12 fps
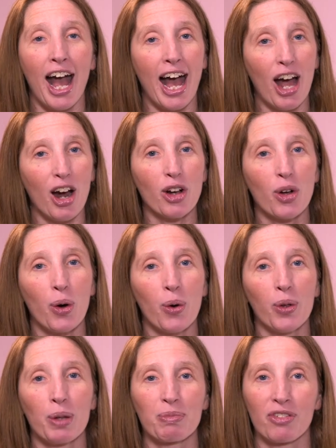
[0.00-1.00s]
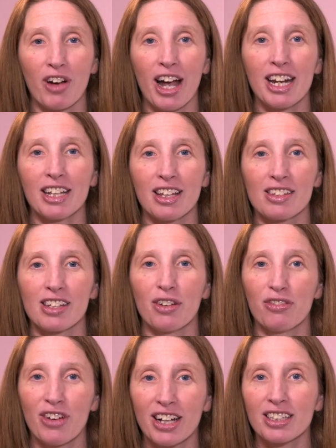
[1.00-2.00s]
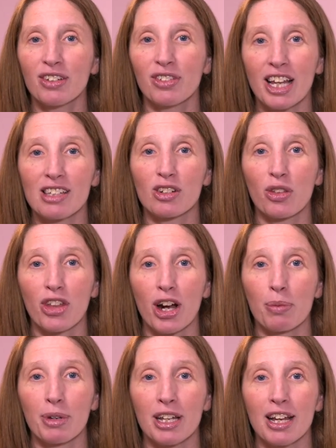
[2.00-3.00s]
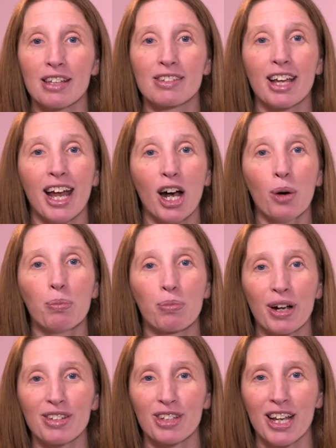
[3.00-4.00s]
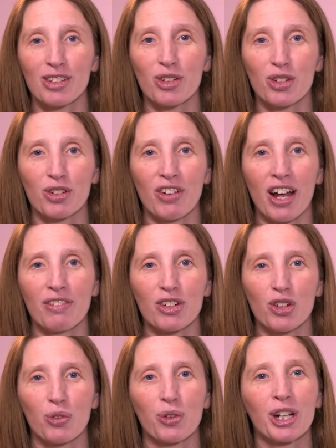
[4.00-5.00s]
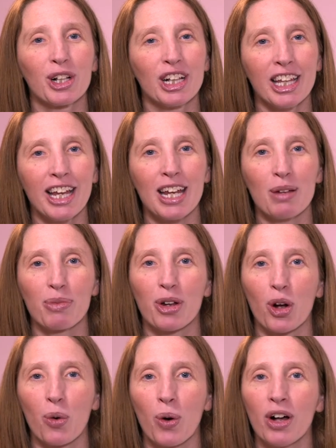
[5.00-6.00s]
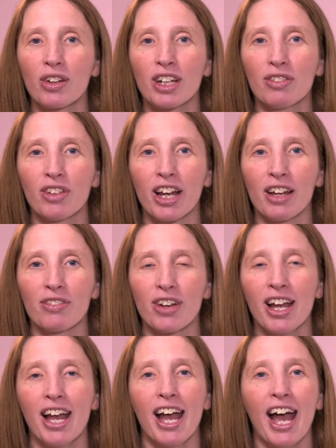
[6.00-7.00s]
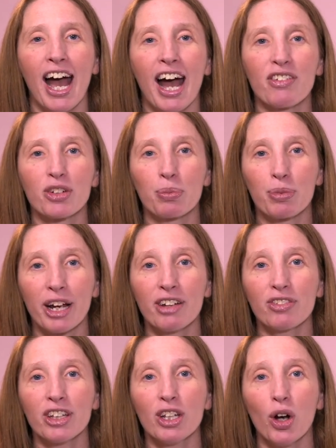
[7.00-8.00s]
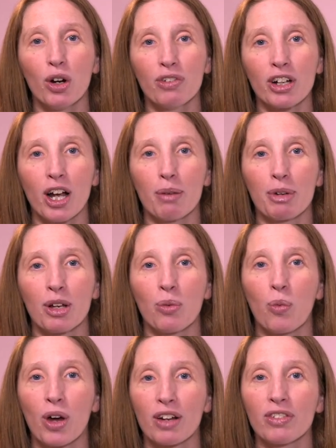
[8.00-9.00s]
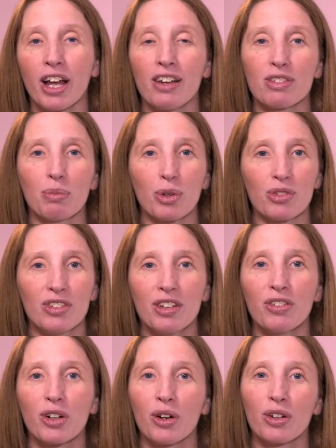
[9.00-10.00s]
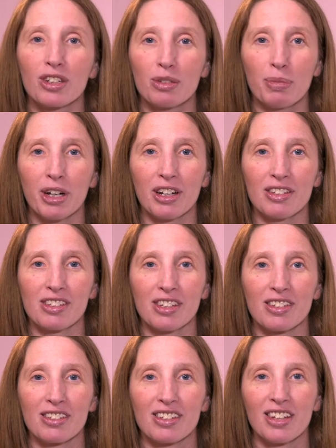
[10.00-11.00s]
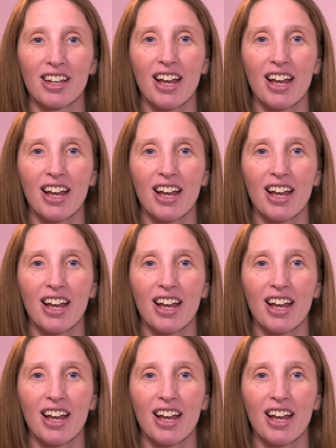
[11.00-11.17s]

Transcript: Our goal in providing this effective laser therapy is to help breast cancer survivors reclaim their quality of life after bravely overcoming one of life's most difficult experiences.